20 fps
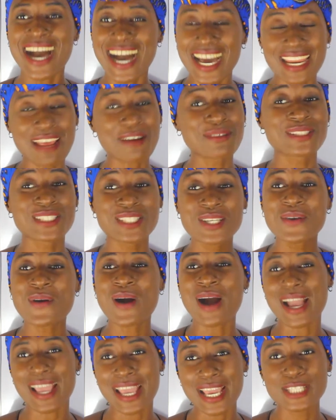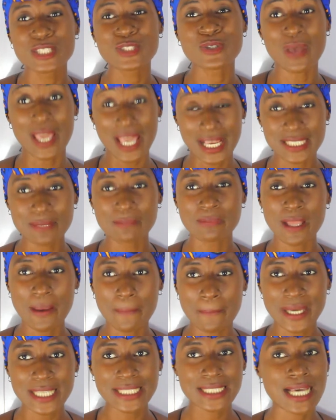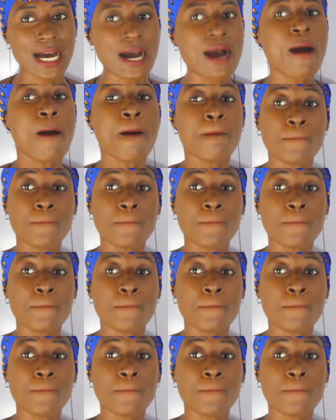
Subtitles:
and I'll still go ahead to explain better.